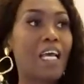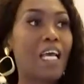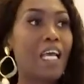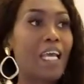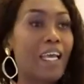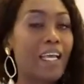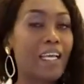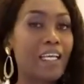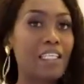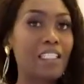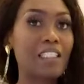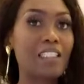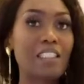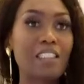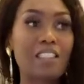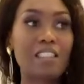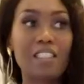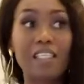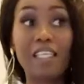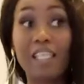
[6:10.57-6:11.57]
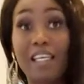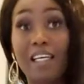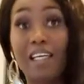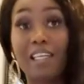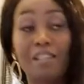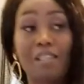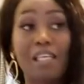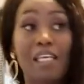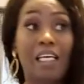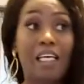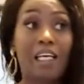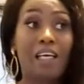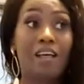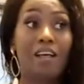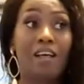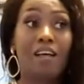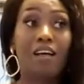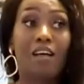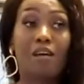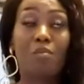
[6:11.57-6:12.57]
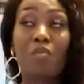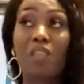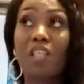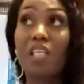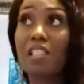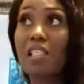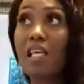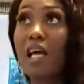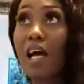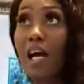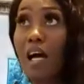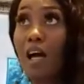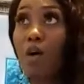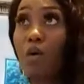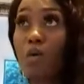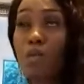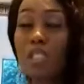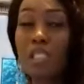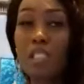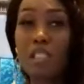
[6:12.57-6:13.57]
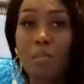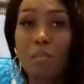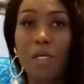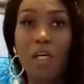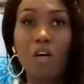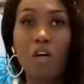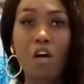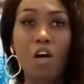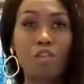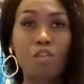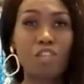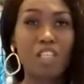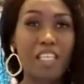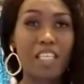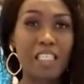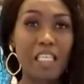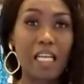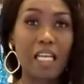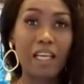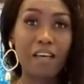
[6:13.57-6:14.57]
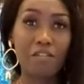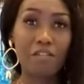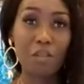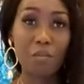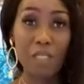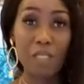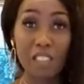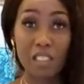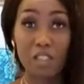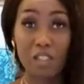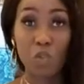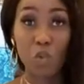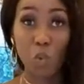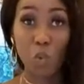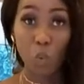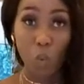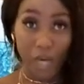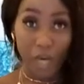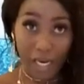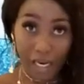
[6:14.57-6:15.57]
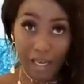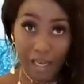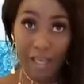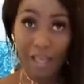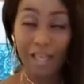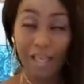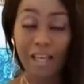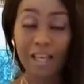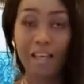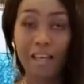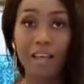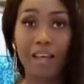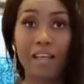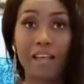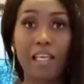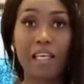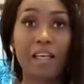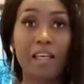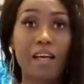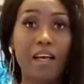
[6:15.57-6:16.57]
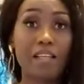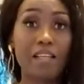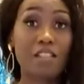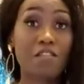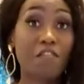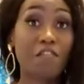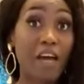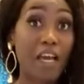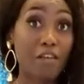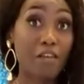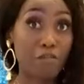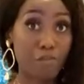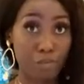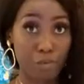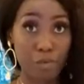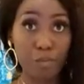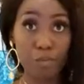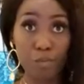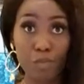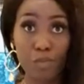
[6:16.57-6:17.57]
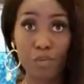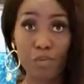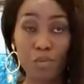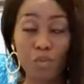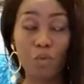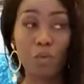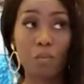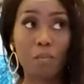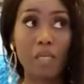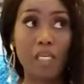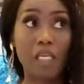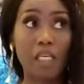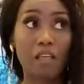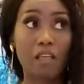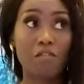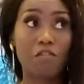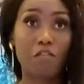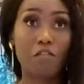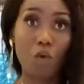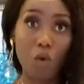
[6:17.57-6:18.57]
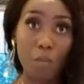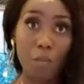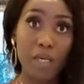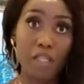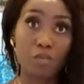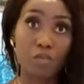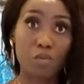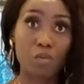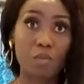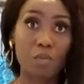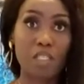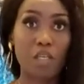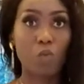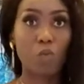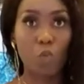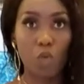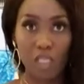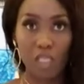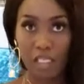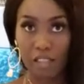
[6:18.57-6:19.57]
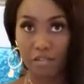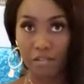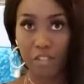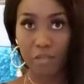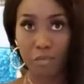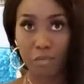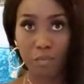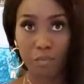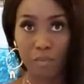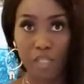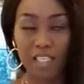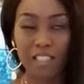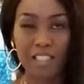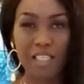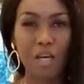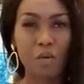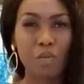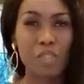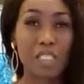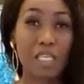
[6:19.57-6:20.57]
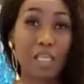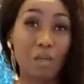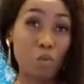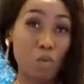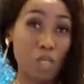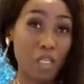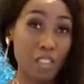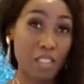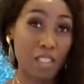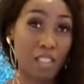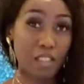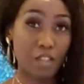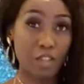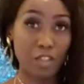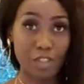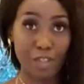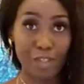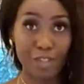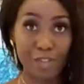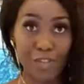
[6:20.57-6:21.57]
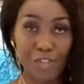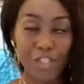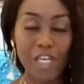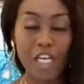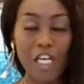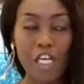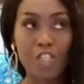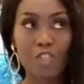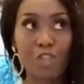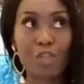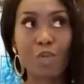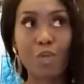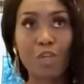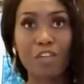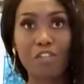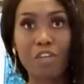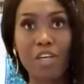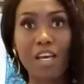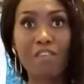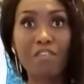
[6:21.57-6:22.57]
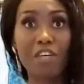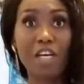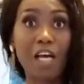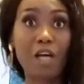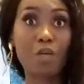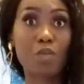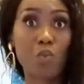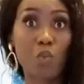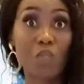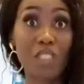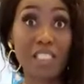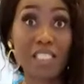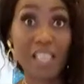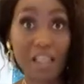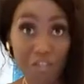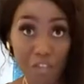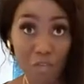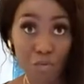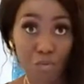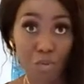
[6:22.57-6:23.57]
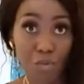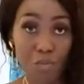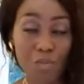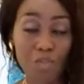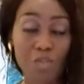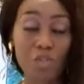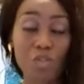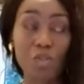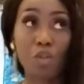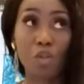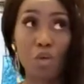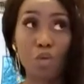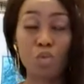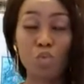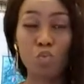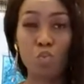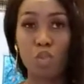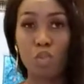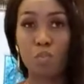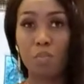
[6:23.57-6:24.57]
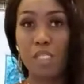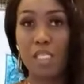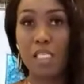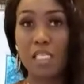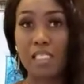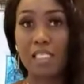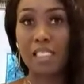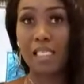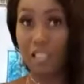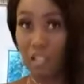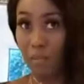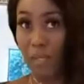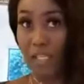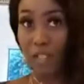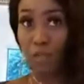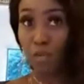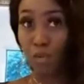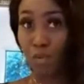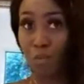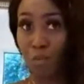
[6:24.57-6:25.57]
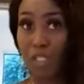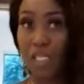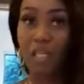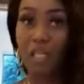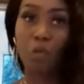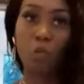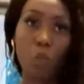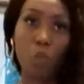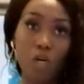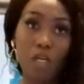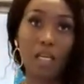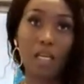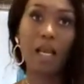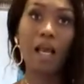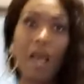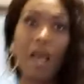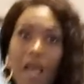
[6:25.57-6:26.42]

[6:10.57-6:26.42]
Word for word: And yeah, this house is about 111 meters square. And it has 5 rooms, meaning 4 bedrooms and 1 living room. That's how it's calculated in Dutch. So if you have a house with 7 rooms, those would be 6 bedrooms and 1